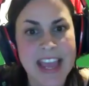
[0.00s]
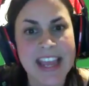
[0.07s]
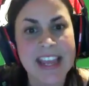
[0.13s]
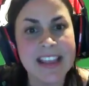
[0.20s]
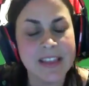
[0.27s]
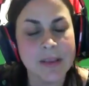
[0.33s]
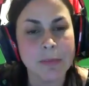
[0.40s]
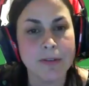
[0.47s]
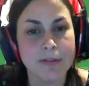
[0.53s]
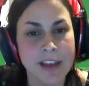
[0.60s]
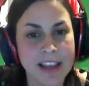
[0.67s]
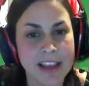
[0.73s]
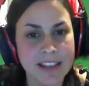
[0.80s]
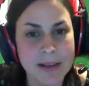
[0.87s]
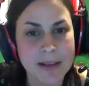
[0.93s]
In the
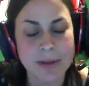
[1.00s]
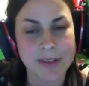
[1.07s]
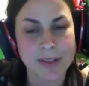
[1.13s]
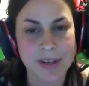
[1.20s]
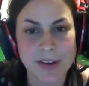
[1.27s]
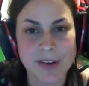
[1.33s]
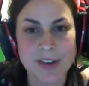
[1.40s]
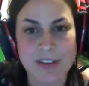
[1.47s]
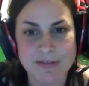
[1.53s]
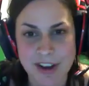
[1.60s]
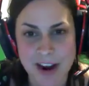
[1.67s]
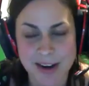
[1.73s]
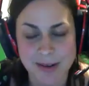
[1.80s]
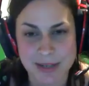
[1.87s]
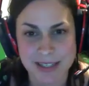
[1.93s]
prevailing political
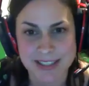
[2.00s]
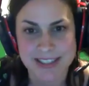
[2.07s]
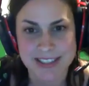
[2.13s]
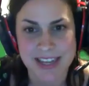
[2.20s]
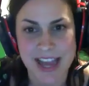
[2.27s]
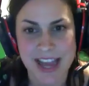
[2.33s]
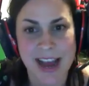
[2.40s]
environment,